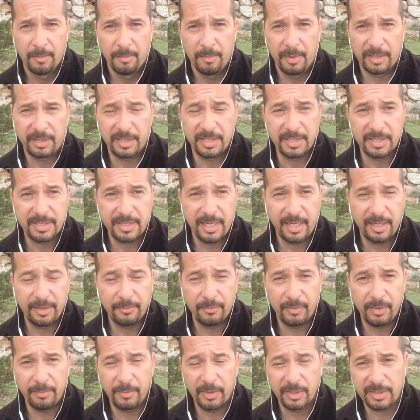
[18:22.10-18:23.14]
but
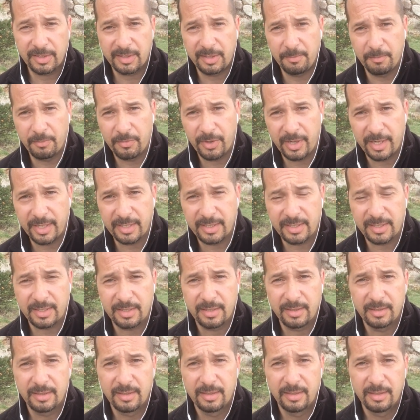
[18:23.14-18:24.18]
instead we must
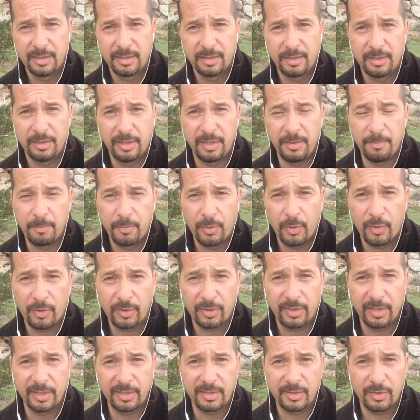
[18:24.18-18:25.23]
impress the
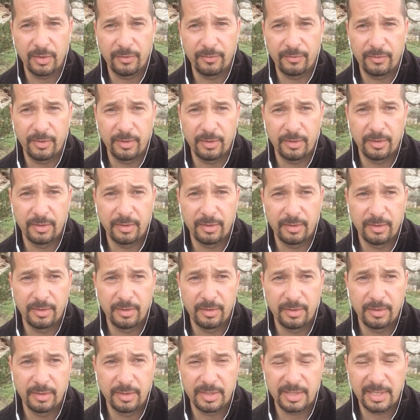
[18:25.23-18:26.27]
importance of
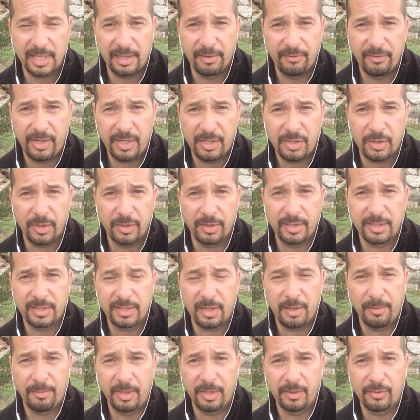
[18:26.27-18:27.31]
salvation is
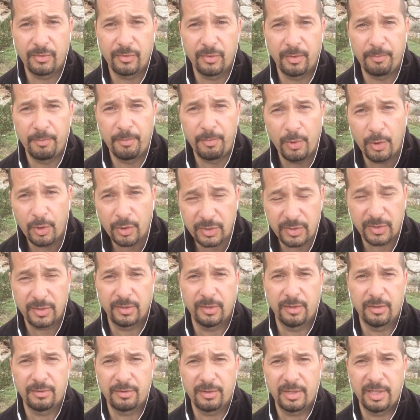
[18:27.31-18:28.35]
coming through a
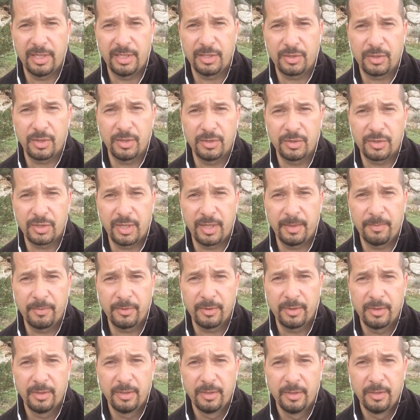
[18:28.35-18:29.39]
personal relationship
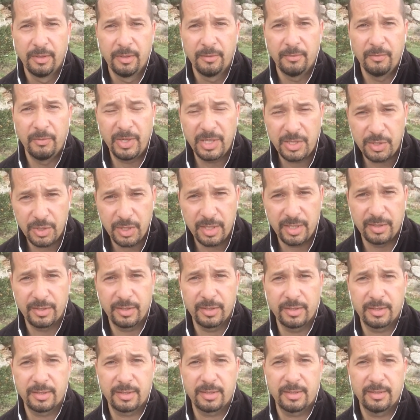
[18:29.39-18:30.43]
with
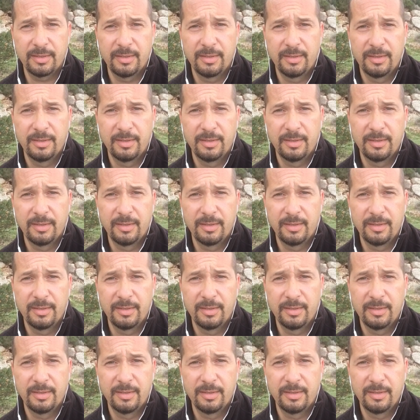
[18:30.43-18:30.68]
Jesus